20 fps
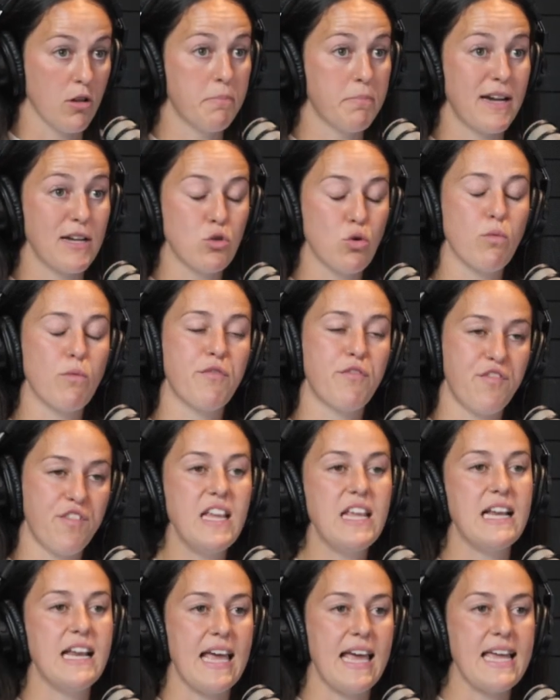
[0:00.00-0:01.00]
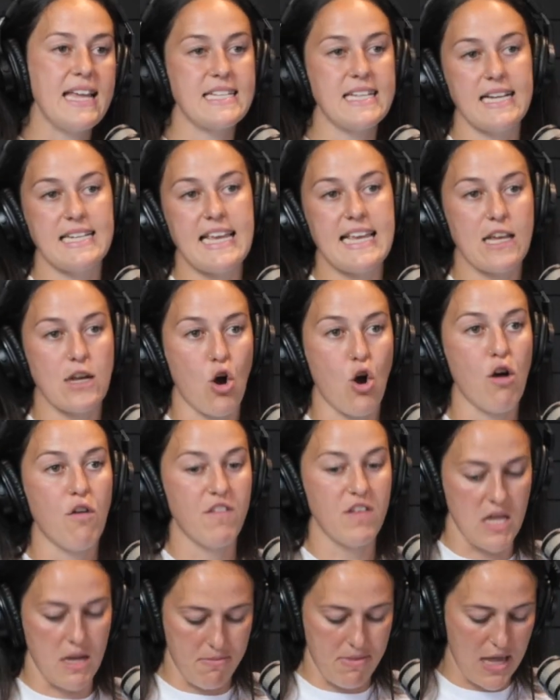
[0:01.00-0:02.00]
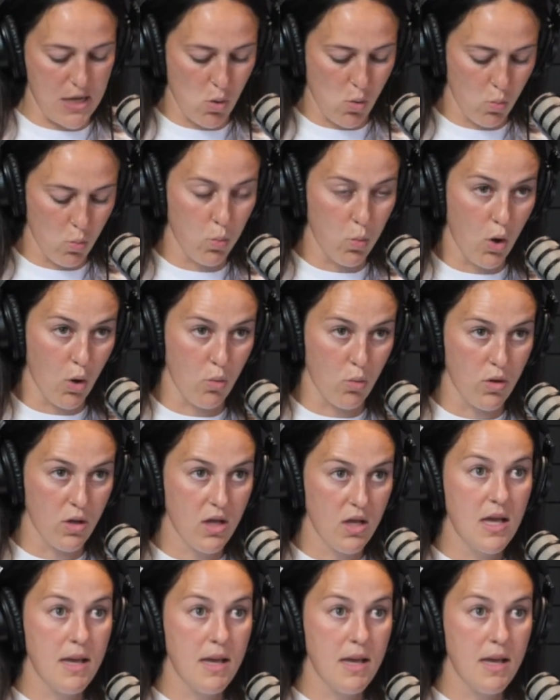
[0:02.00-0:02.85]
but I don't feel it until I take it off, and then I'm like, whoa.